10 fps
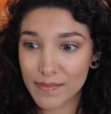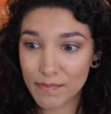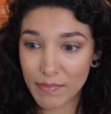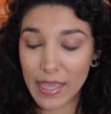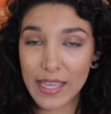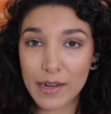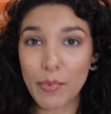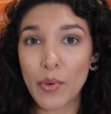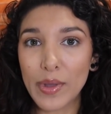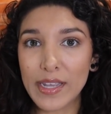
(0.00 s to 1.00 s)
Make it a
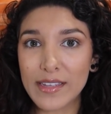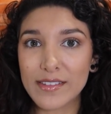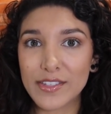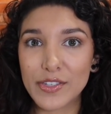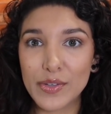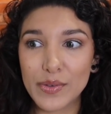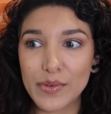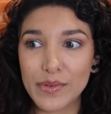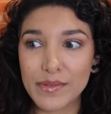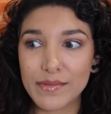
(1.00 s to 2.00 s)
point
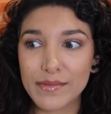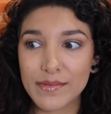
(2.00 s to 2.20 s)
to